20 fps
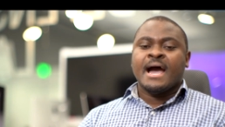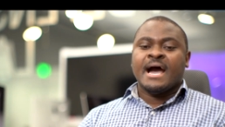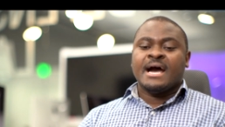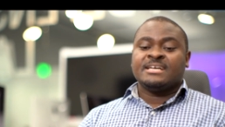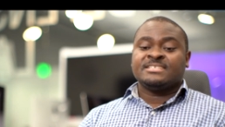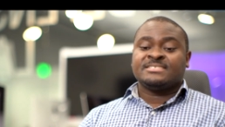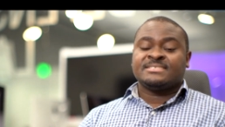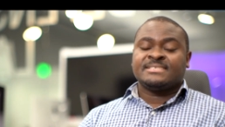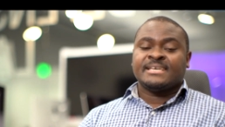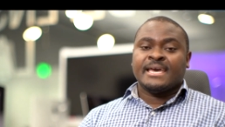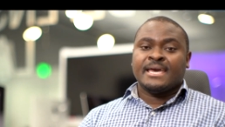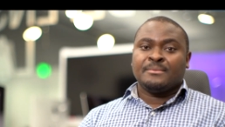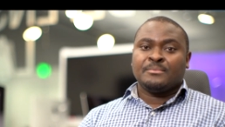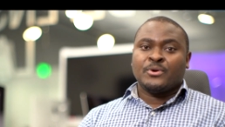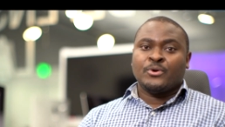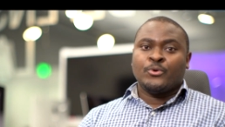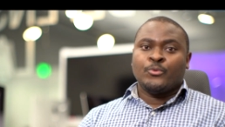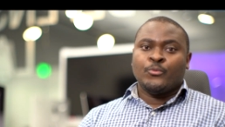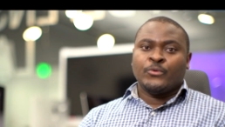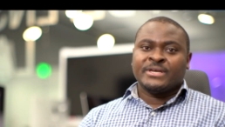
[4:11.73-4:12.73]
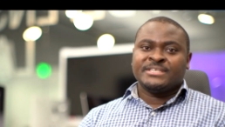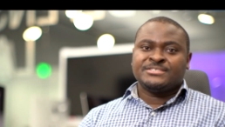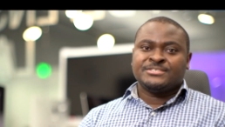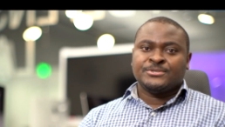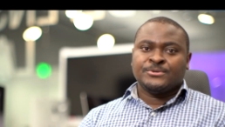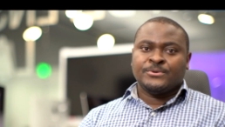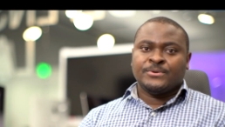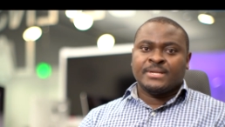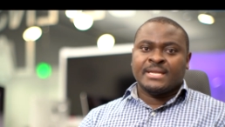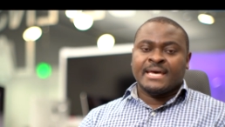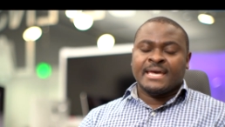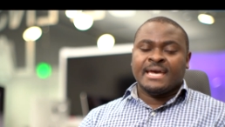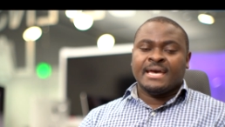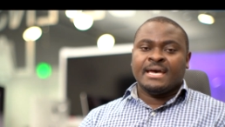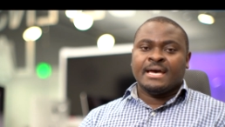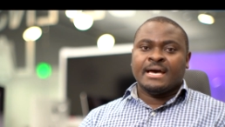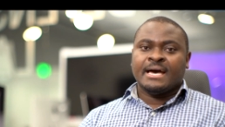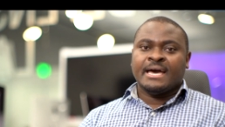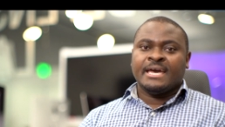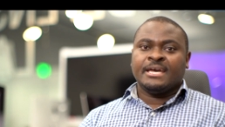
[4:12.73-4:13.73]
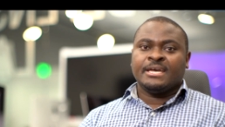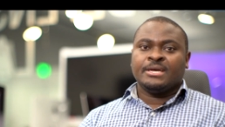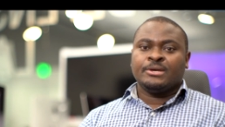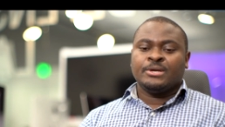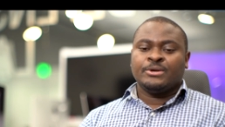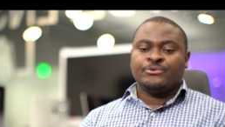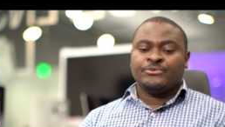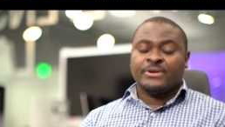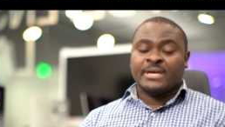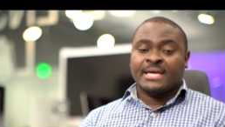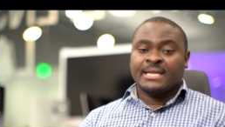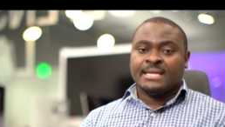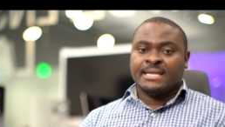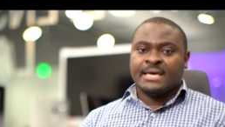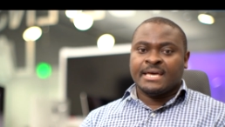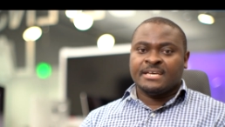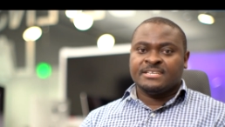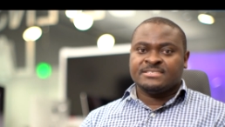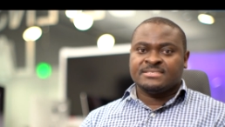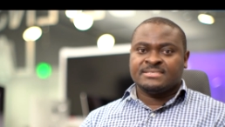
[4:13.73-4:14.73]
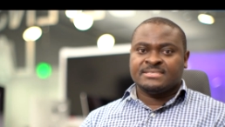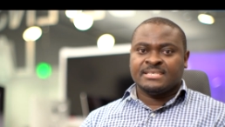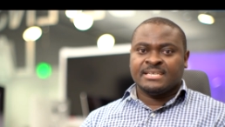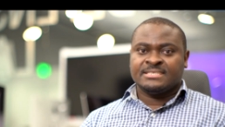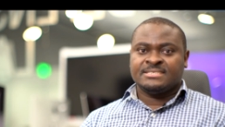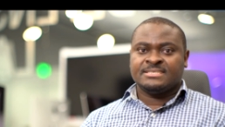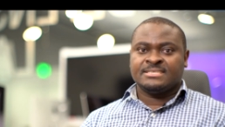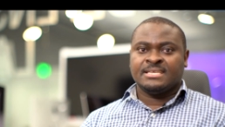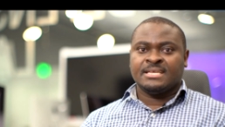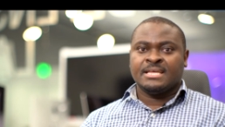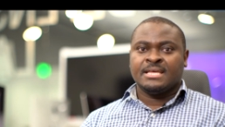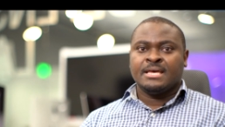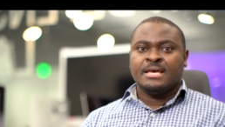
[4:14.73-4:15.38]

As time went on, I, I realized that